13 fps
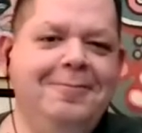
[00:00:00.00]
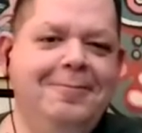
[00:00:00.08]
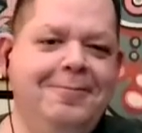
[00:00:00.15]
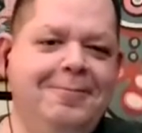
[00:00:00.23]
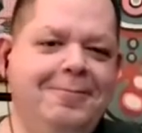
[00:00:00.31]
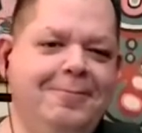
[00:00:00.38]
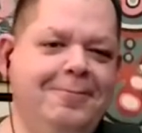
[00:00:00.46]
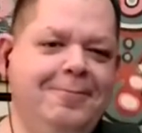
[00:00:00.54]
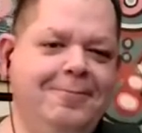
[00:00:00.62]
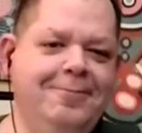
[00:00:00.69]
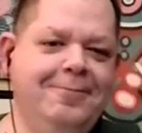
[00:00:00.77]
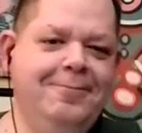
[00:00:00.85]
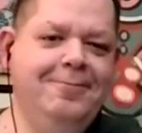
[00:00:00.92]

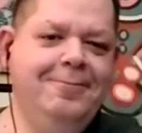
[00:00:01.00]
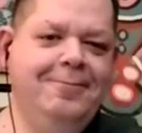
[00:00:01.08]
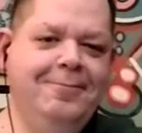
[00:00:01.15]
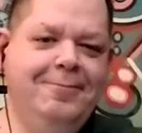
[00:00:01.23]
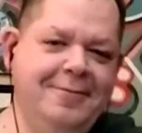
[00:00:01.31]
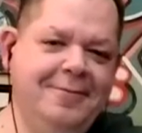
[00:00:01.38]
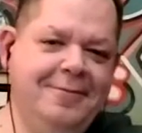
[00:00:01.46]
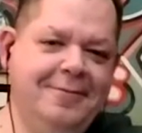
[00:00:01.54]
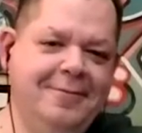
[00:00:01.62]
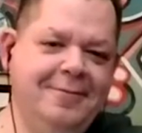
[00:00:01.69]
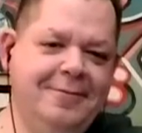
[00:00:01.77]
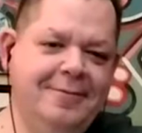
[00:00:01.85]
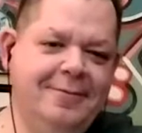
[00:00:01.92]

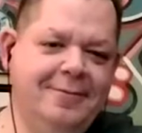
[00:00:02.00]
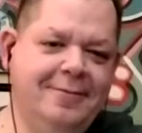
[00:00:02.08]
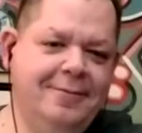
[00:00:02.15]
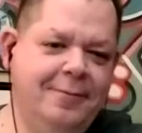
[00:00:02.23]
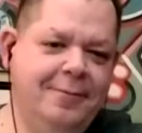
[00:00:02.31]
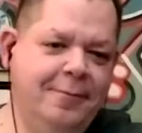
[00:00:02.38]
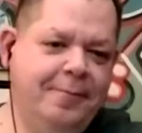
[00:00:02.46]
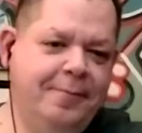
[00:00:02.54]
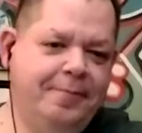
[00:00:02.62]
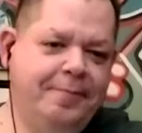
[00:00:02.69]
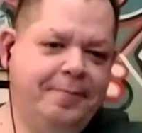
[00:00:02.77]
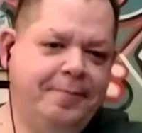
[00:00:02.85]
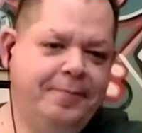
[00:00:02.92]

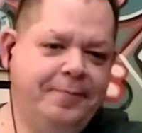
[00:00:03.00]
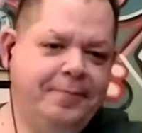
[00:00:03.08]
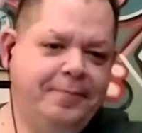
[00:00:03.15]
No words are spoken by the person on screen.